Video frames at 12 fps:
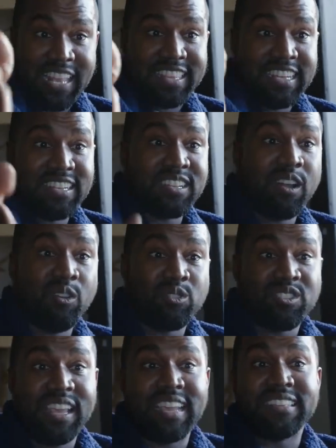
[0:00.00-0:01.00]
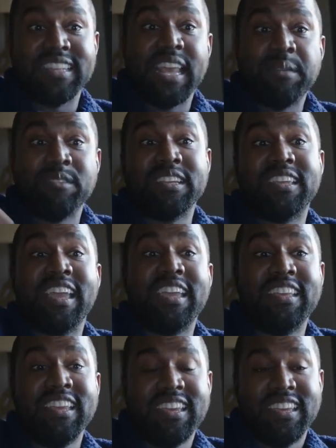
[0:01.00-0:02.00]
at the end of the cul-de-sac. The name of the
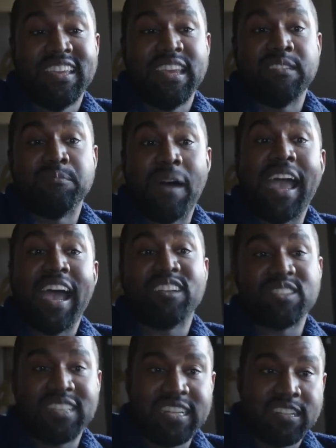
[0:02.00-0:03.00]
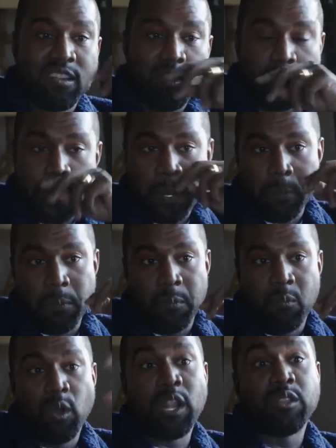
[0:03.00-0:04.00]
gate is my house at the end of the cul-de-sac.
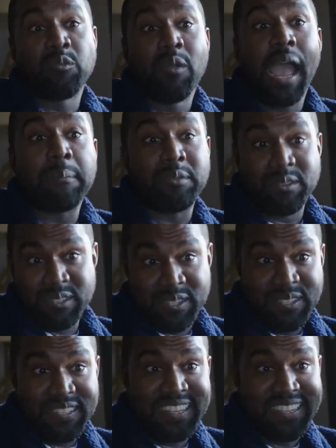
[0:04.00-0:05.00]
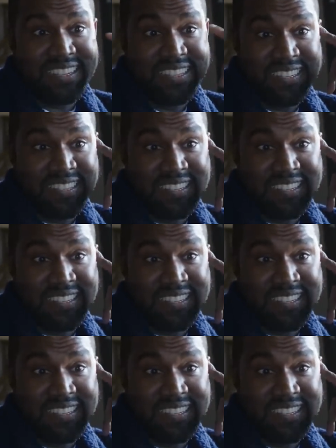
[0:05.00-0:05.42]
What other rapper do you think?